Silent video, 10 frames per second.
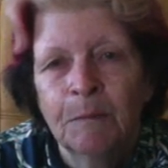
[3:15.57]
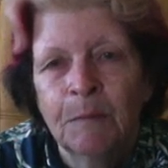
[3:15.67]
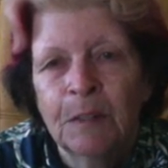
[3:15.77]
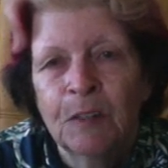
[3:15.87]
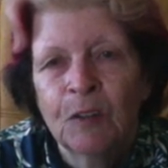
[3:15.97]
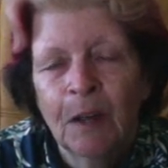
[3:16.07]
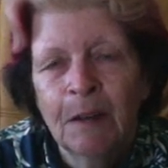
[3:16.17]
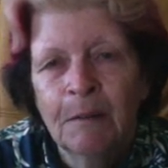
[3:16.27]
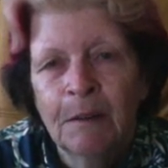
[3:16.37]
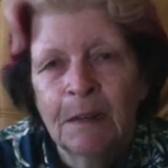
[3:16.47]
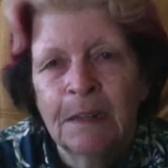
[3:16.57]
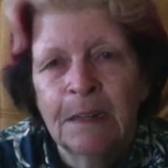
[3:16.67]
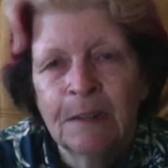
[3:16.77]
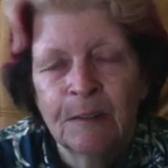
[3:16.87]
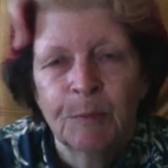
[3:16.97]
design
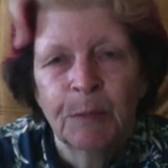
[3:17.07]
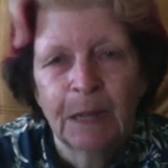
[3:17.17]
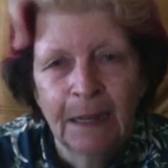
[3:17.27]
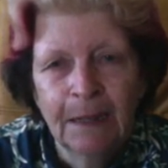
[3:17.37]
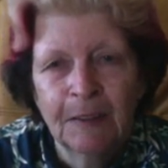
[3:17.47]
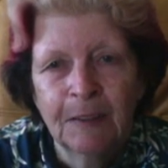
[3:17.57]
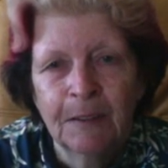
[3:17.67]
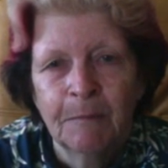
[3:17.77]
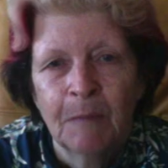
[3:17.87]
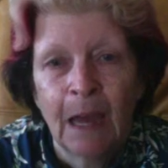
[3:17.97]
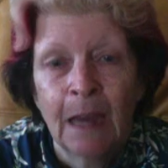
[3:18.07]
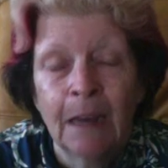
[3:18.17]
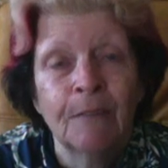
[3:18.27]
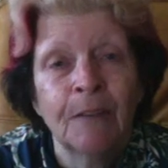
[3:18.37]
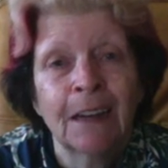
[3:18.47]
didn't place, and
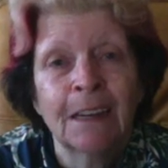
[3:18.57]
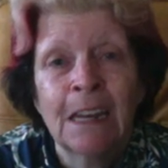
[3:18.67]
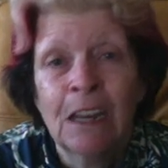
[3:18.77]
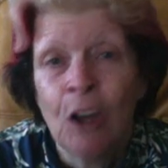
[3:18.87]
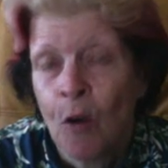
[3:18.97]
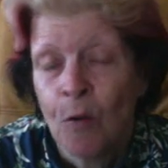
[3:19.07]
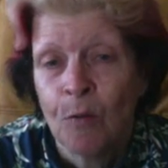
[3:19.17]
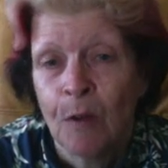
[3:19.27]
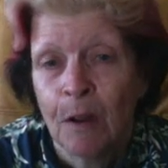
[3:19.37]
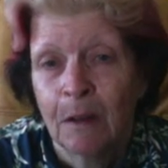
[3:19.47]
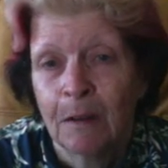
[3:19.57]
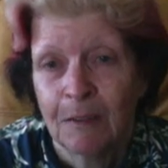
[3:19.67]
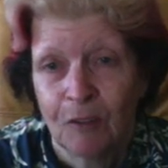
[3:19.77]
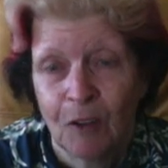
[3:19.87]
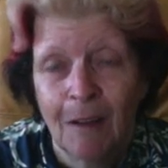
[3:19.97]
in fact no
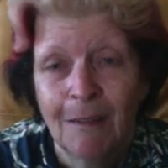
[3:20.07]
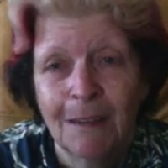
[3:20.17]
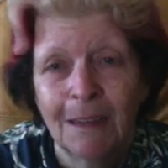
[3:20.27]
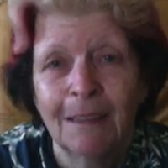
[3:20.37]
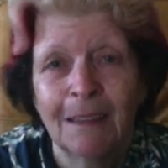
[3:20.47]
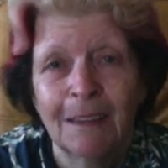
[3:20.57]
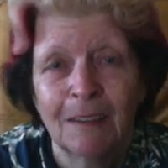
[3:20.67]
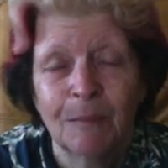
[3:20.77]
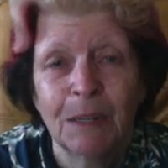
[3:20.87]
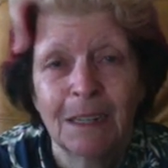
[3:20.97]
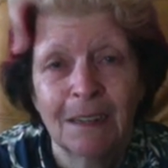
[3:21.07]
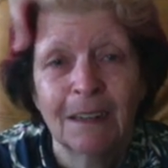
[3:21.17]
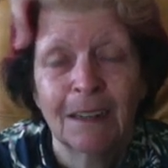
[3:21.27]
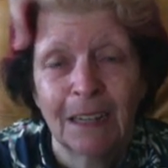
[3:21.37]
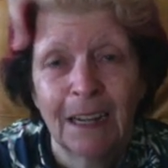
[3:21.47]
designs in this
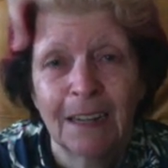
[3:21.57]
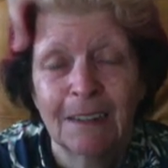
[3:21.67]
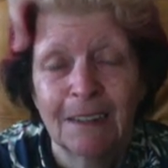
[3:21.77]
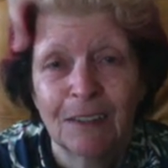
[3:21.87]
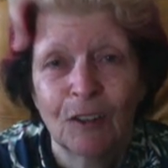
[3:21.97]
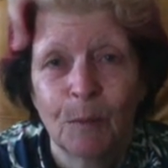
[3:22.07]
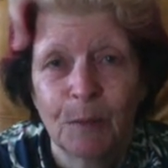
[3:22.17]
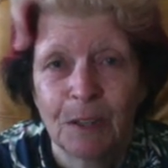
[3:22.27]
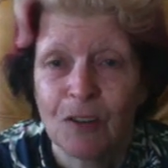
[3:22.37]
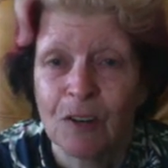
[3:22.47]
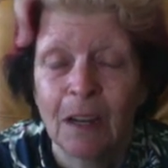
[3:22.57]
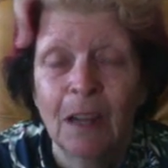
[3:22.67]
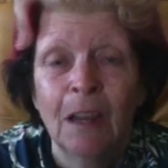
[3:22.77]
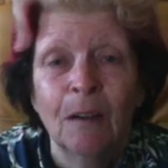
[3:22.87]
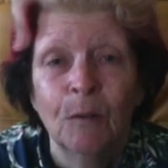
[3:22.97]
particular class, in this competition,
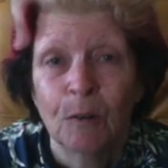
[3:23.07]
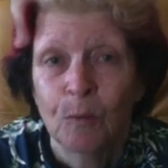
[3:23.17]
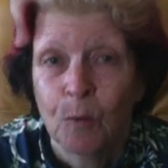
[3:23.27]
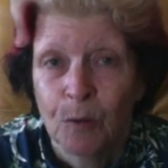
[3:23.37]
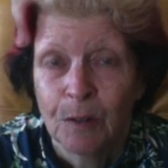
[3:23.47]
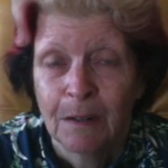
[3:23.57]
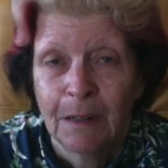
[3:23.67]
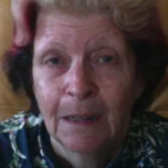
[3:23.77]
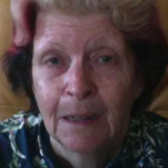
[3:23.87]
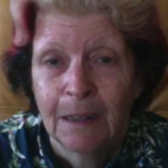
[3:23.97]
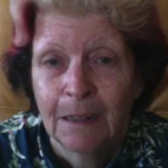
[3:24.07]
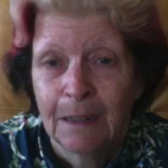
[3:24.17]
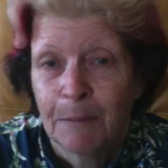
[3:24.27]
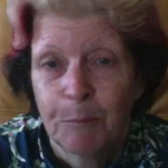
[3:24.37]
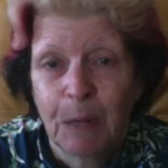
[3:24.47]
were awarded
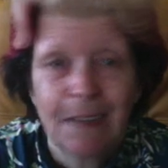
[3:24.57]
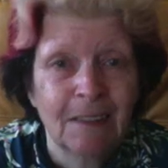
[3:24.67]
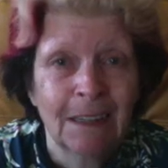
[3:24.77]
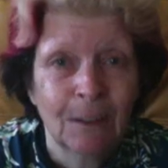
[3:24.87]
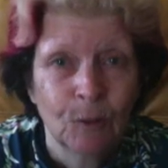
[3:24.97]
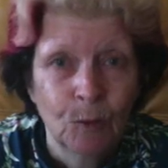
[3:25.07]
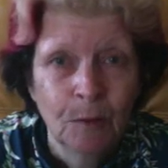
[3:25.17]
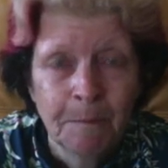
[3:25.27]
a placing at all.